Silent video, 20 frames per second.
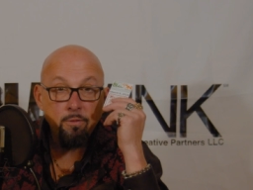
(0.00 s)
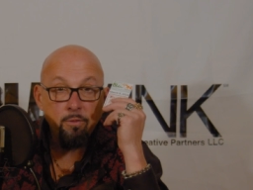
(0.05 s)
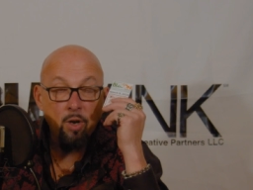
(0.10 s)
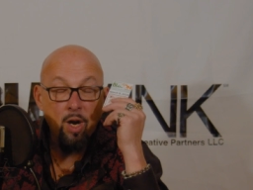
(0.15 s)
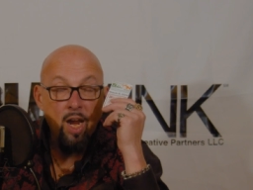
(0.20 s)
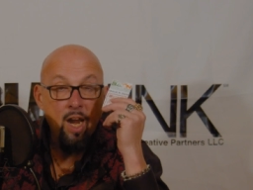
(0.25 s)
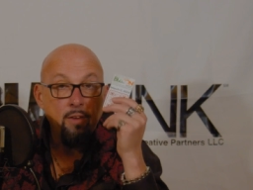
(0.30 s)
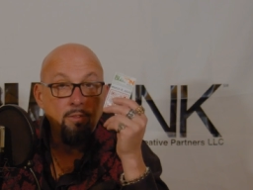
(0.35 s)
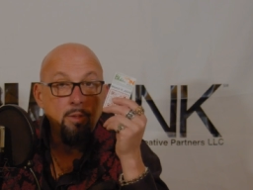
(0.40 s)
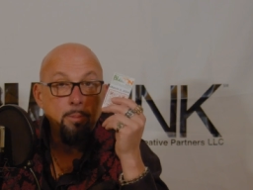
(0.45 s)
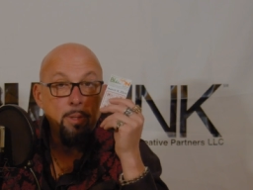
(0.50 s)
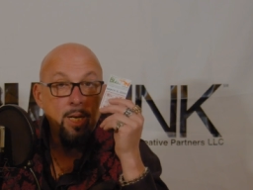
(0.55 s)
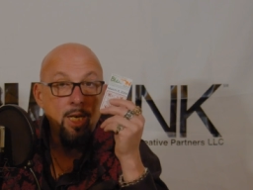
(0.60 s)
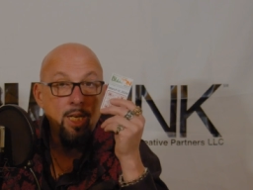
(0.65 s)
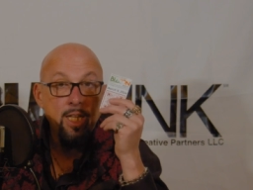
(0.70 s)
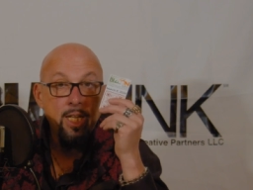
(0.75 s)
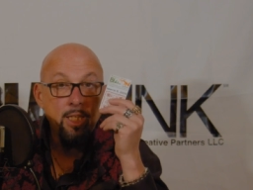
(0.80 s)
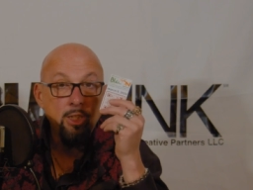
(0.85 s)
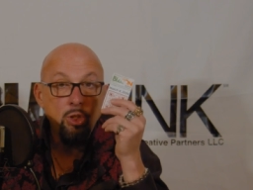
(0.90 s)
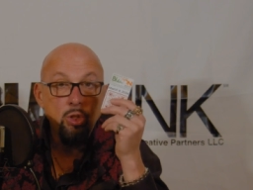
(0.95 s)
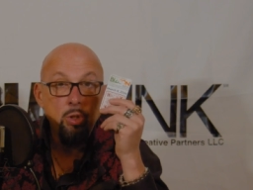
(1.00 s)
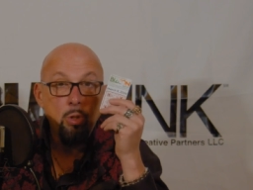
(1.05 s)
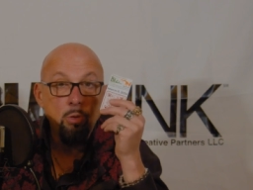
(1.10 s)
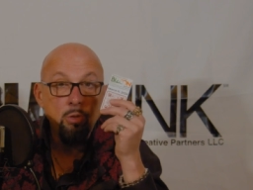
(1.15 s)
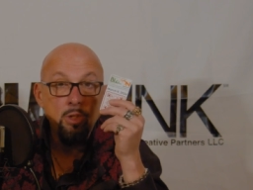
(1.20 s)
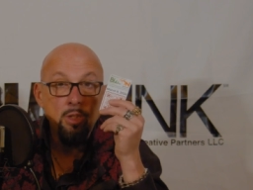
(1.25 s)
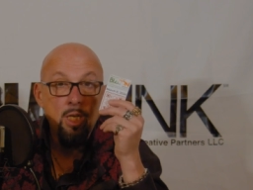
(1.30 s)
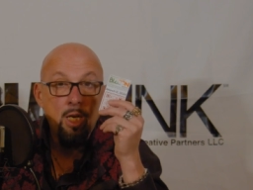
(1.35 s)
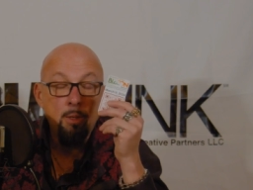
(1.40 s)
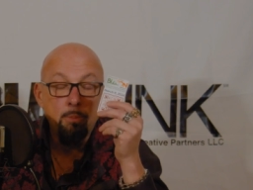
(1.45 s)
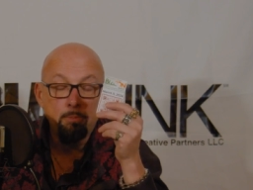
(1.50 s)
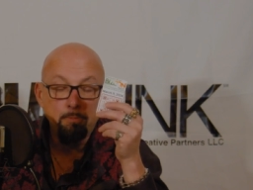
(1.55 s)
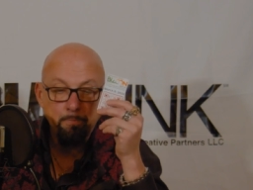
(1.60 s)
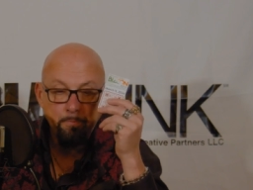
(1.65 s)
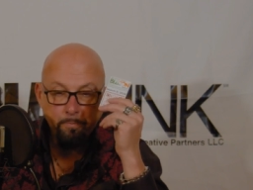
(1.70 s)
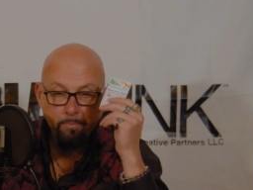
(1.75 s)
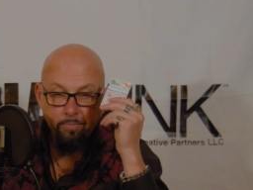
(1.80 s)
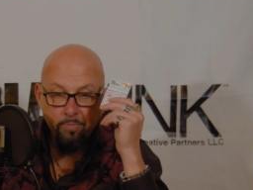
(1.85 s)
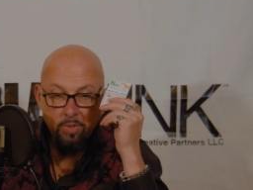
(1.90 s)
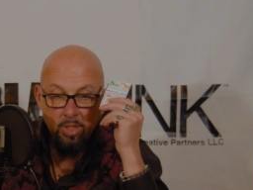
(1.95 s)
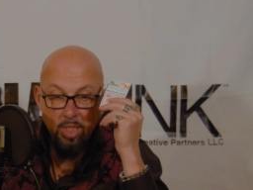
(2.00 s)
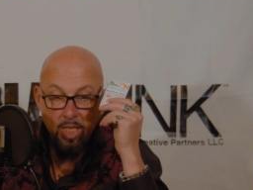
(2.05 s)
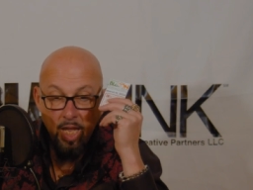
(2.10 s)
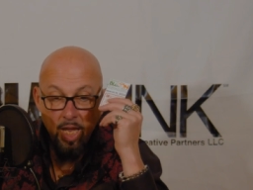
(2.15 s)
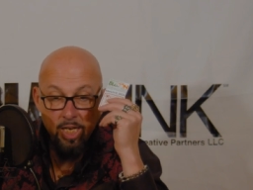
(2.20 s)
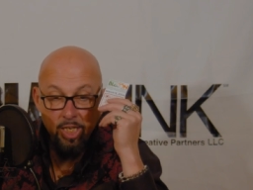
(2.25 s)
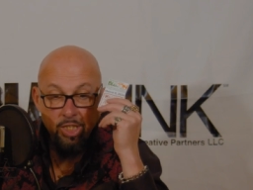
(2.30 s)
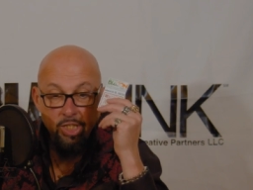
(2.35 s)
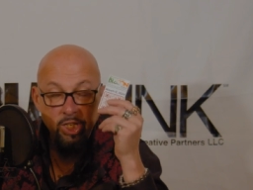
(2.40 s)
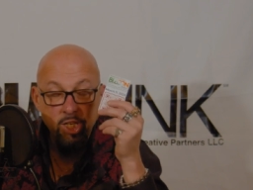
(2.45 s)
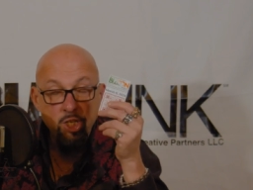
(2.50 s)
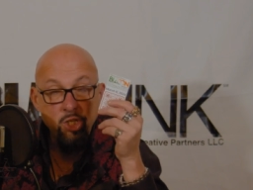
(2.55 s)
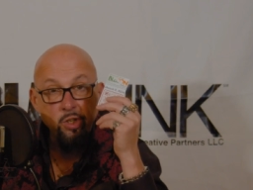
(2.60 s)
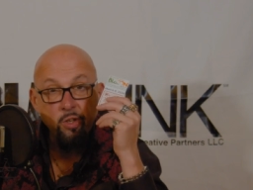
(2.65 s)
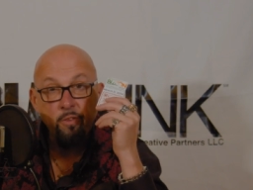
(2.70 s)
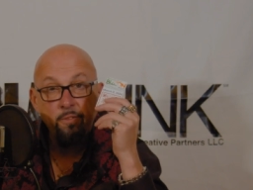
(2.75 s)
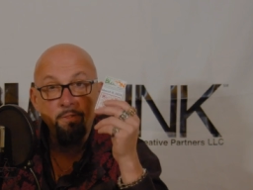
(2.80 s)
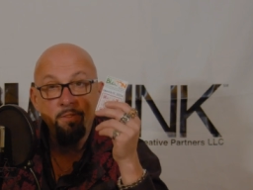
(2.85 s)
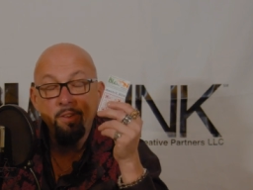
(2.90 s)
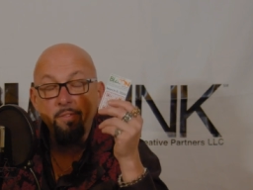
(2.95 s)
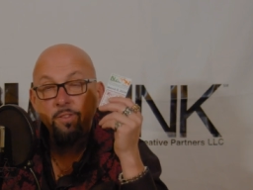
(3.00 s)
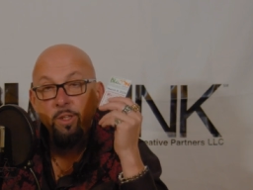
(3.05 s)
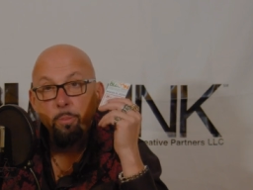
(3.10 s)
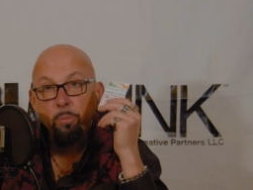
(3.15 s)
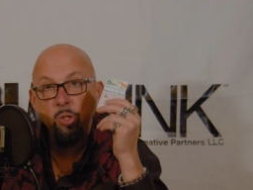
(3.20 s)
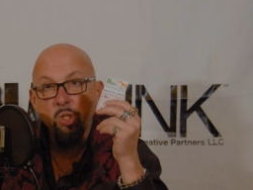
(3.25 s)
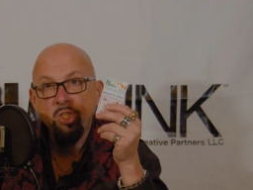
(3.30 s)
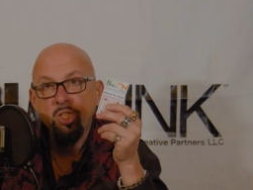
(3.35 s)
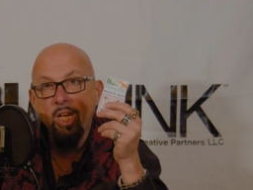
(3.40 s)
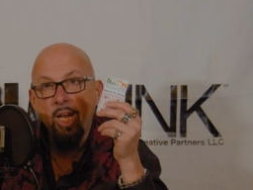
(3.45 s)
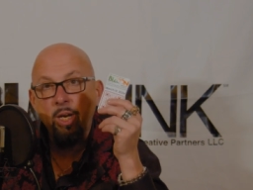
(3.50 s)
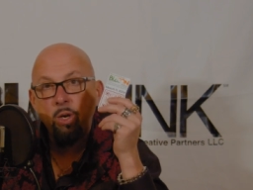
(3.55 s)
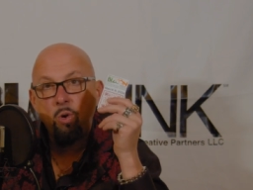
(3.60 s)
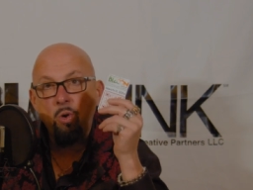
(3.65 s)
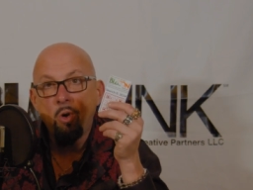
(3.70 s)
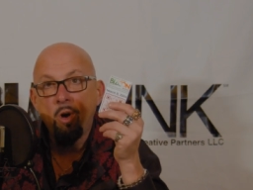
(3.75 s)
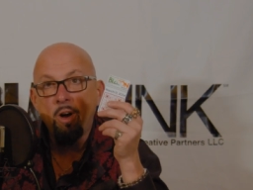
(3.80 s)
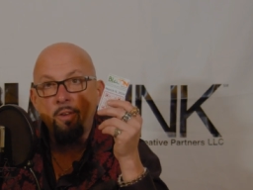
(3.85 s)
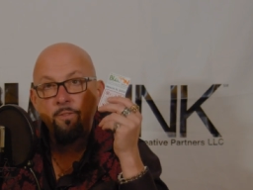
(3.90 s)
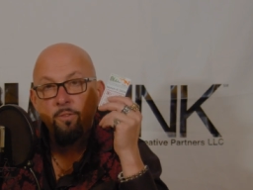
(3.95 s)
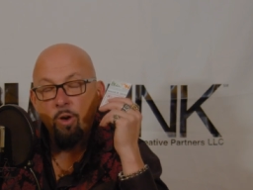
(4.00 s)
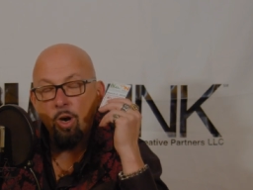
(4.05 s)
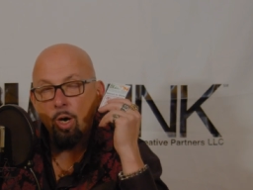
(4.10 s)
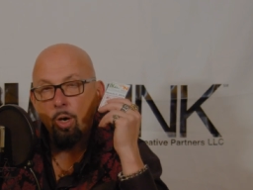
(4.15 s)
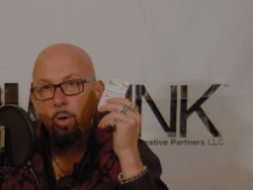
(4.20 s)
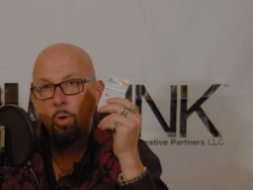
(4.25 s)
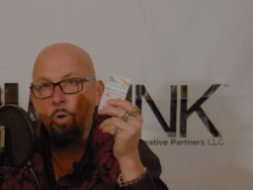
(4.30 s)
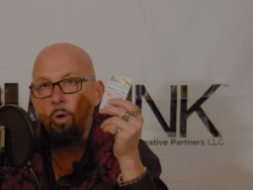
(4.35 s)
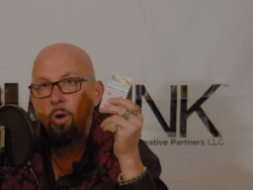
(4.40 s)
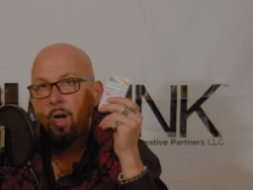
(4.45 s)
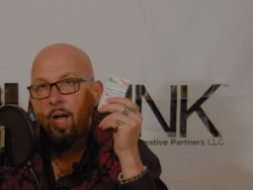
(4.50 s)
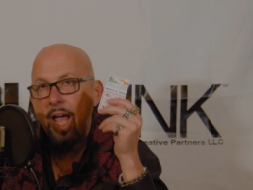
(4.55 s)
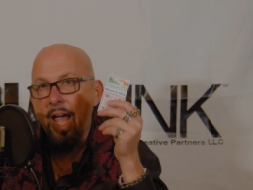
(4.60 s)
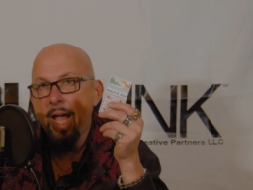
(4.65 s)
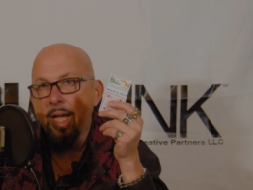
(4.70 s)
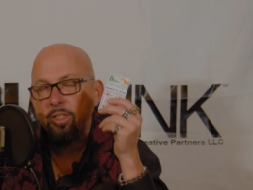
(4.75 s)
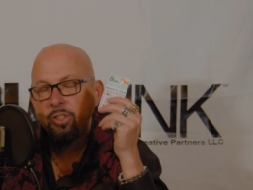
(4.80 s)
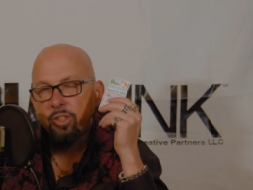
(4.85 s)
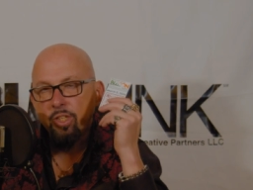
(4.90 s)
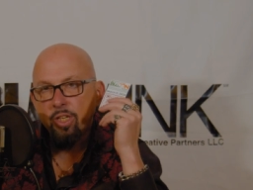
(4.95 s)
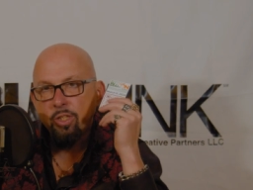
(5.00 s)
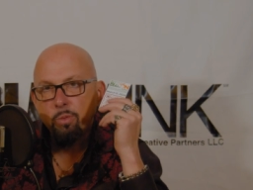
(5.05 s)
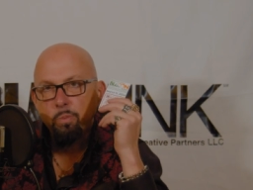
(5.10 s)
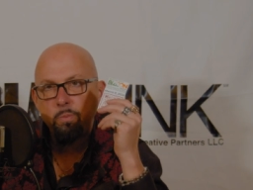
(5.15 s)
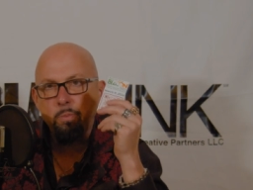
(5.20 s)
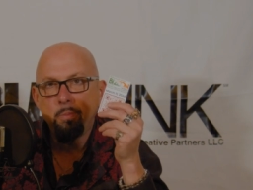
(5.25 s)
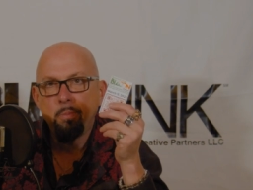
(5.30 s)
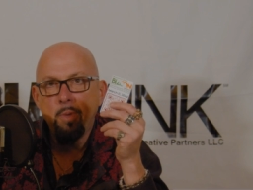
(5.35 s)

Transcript: for everybody that shows up, an additional 50% off our all-access